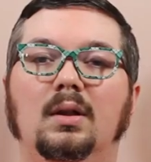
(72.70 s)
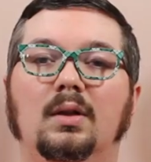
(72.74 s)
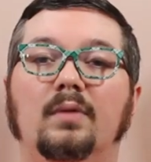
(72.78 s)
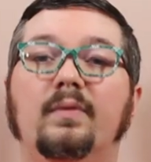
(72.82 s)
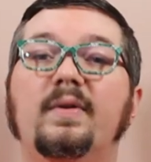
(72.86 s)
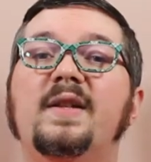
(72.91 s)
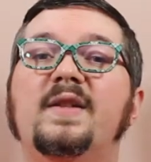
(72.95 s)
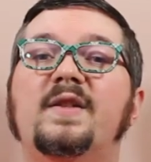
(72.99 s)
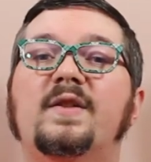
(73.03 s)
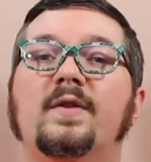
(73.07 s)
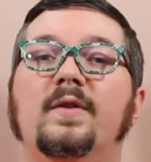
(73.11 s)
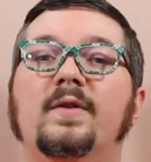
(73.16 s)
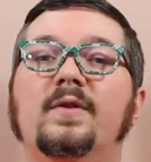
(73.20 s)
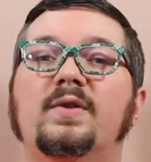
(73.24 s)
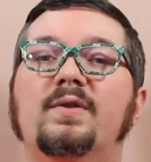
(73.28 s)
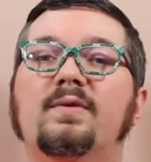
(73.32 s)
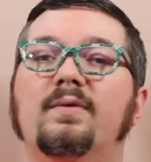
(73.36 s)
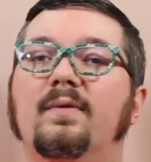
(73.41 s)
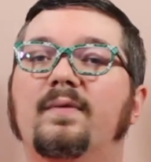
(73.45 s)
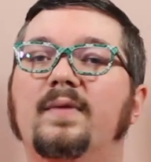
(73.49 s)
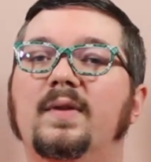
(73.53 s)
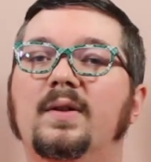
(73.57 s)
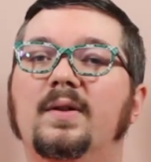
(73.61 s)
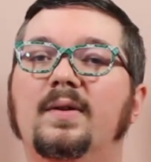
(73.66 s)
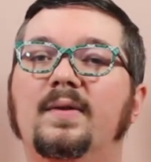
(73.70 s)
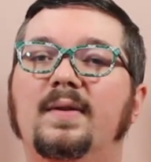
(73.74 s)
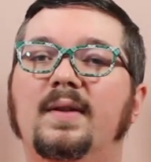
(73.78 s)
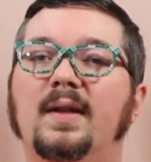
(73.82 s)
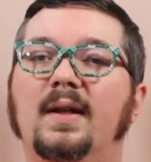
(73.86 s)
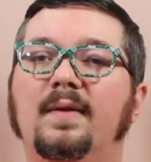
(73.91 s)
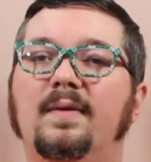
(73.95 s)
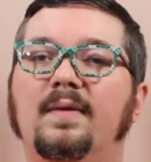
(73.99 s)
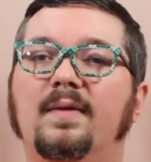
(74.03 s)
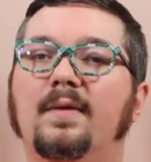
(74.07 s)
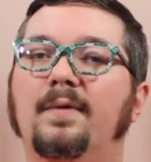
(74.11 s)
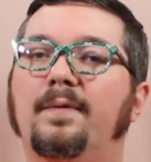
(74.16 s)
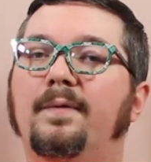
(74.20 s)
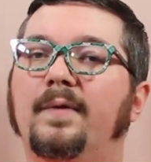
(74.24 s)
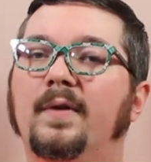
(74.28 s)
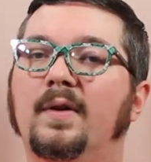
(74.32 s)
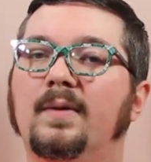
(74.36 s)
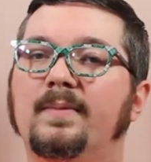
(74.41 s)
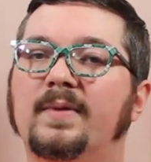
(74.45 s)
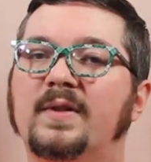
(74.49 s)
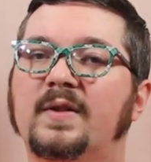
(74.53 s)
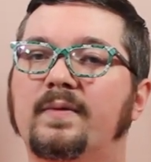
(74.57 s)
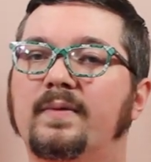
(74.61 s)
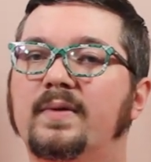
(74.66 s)
Research revealed that the
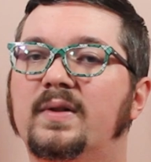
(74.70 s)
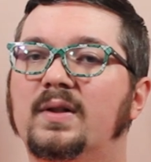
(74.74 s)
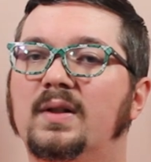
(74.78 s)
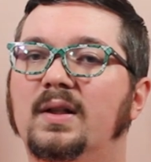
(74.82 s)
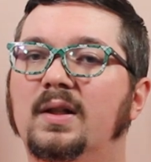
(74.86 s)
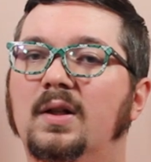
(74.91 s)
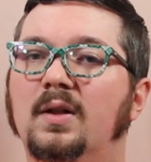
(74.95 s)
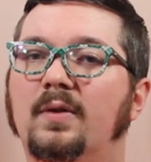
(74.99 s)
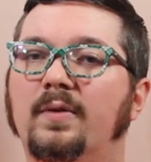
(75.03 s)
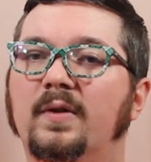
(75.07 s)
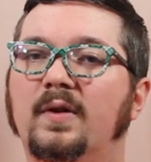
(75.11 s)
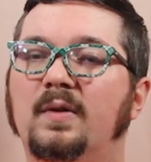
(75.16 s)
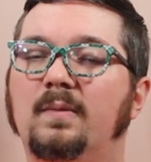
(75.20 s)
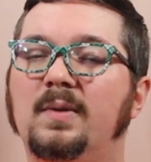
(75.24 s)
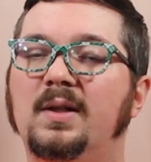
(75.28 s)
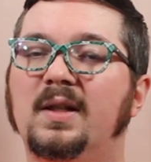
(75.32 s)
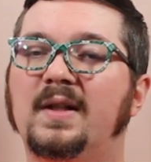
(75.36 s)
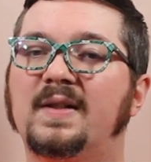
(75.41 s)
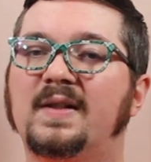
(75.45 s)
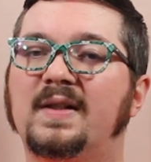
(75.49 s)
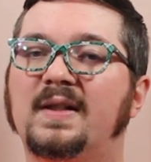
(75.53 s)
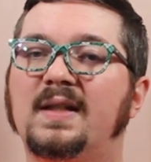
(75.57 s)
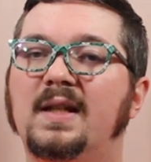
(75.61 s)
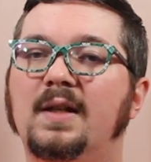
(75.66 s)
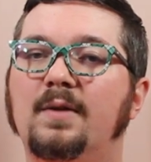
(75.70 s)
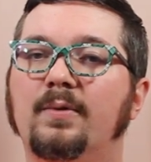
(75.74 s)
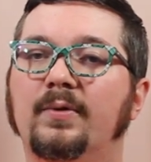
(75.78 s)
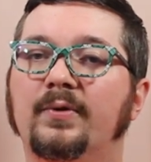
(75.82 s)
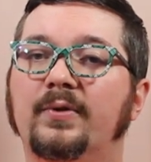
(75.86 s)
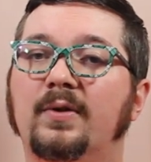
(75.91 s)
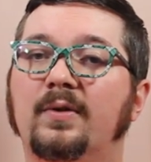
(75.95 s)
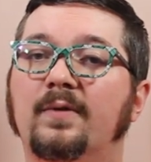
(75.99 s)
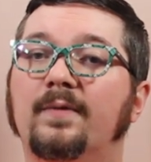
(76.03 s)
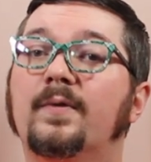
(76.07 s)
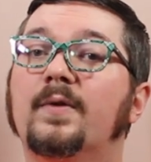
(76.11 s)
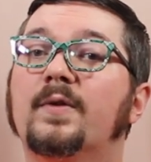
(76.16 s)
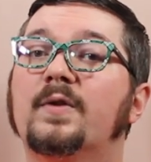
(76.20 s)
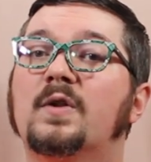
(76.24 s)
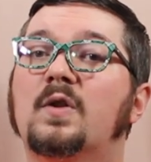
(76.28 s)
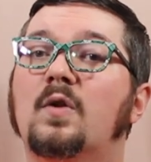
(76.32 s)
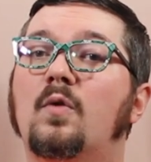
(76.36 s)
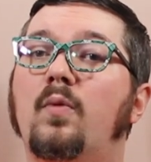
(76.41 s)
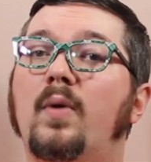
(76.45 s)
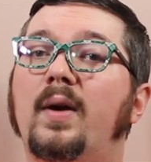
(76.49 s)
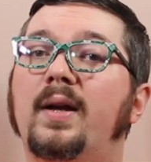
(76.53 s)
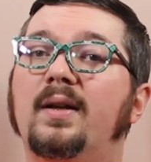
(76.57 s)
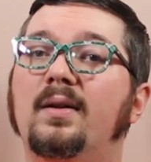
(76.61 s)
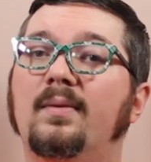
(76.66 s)
film was originally going to be a sequel to the first
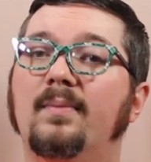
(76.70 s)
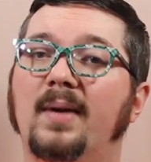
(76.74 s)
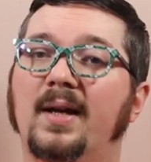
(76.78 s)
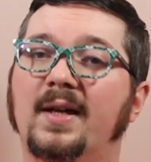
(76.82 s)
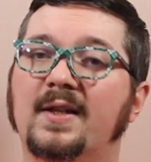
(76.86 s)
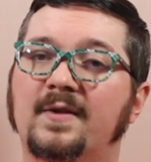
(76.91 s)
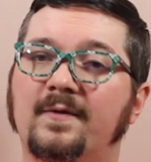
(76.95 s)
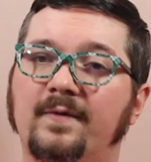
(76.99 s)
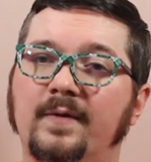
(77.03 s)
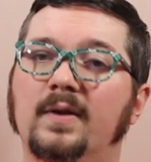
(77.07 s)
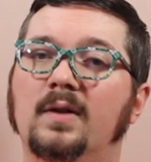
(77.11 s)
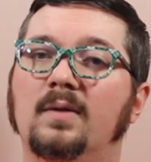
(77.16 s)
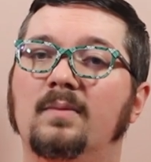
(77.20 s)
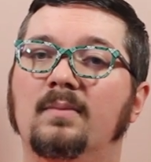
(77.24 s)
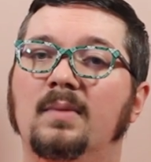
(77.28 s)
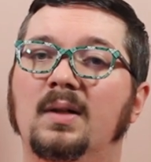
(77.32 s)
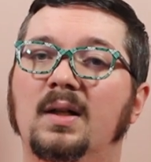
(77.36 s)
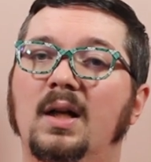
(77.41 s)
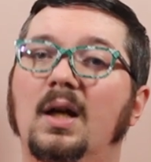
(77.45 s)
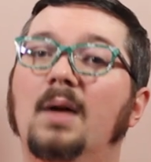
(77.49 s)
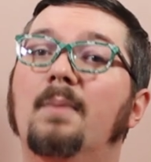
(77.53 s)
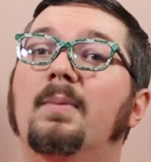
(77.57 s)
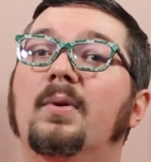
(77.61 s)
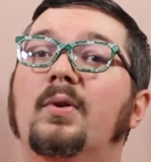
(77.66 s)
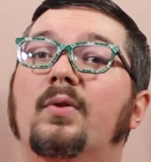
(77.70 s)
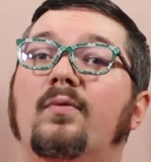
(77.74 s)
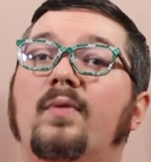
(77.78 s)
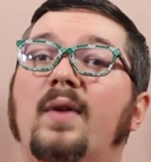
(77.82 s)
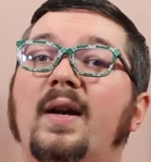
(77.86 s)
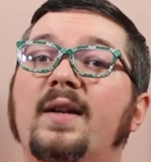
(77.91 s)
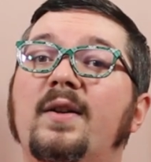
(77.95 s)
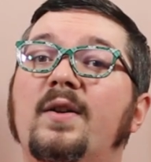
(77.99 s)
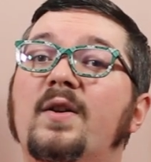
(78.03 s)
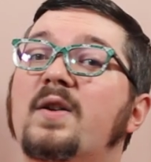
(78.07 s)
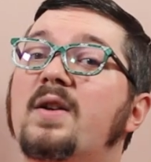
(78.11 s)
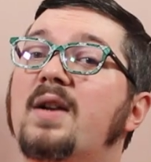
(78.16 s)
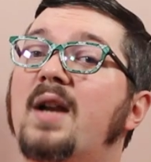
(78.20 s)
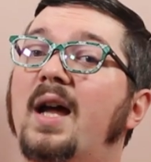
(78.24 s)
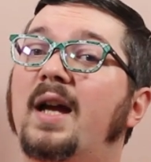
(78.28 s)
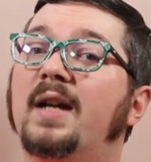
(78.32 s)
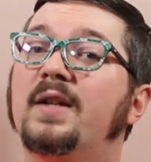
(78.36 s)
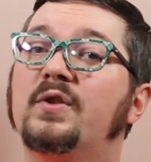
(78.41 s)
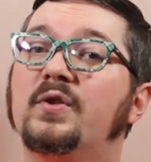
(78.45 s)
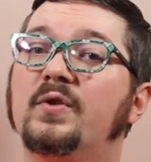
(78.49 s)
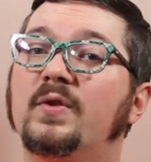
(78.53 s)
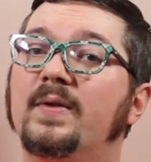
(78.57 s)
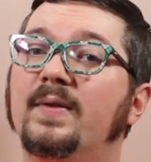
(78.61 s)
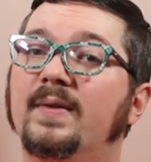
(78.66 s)
Quatermass film, but writer
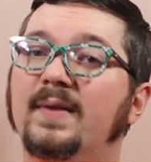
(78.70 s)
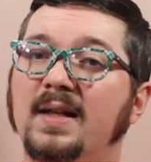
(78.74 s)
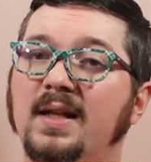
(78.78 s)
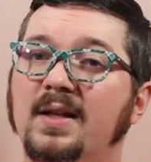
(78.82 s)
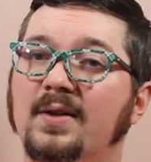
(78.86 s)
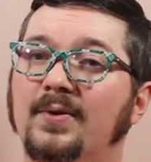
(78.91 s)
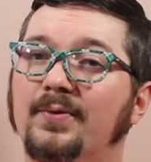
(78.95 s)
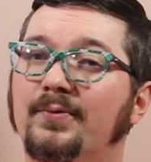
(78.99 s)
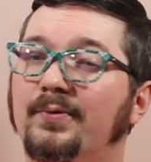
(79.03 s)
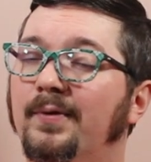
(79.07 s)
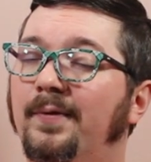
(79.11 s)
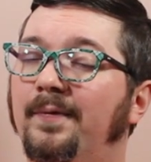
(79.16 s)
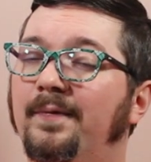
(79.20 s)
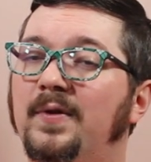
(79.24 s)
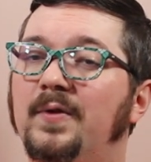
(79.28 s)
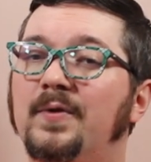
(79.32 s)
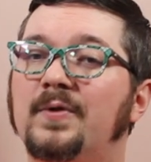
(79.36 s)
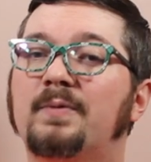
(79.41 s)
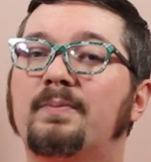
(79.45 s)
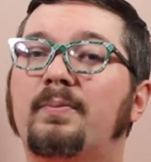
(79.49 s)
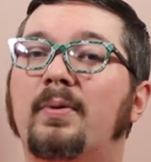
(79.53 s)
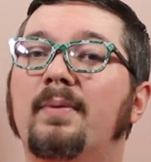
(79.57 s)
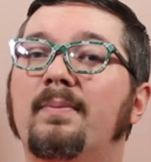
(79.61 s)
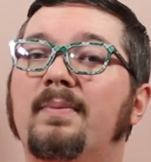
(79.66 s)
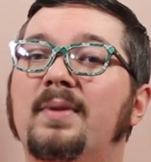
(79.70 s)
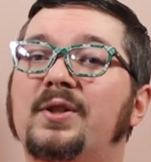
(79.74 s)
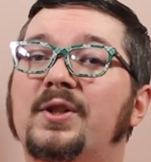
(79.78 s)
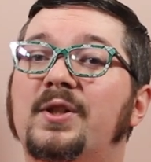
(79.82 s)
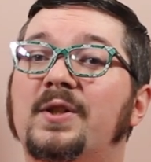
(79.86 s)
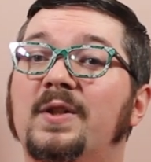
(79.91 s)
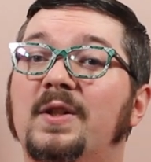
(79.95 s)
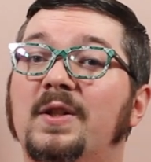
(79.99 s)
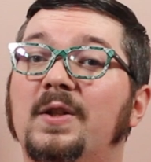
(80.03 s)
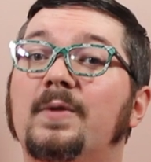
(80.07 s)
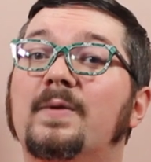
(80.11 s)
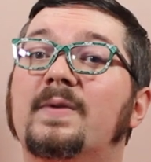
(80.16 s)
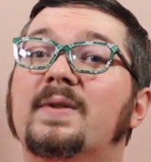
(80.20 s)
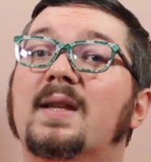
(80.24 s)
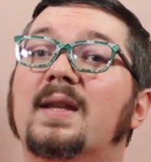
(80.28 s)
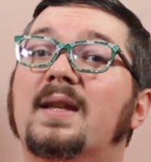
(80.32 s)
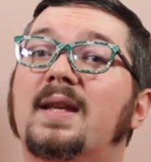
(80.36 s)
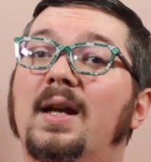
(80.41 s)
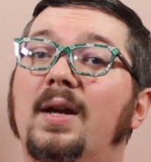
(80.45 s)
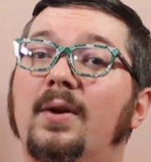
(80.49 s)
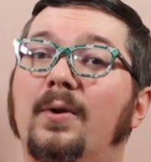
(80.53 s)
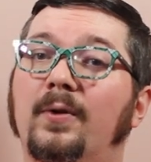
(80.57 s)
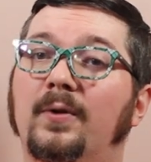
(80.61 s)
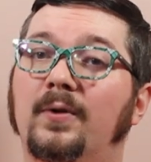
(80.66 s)
Nigel Neal refused permission to use the
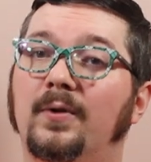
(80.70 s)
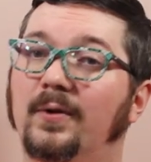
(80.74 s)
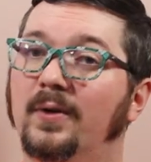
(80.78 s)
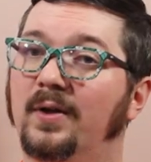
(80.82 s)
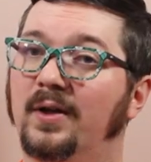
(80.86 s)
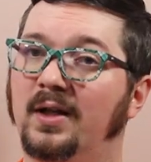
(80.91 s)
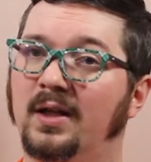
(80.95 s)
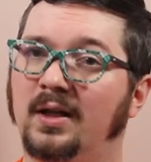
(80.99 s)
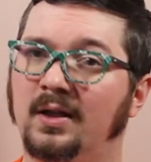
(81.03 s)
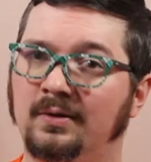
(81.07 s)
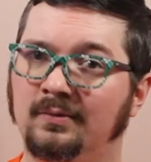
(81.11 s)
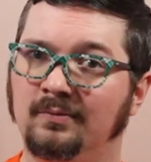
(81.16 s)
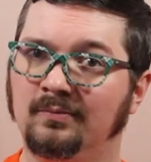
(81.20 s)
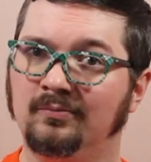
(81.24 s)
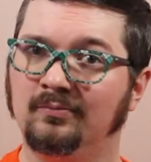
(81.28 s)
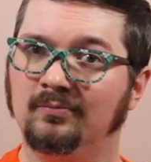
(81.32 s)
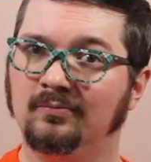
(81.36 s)
character again.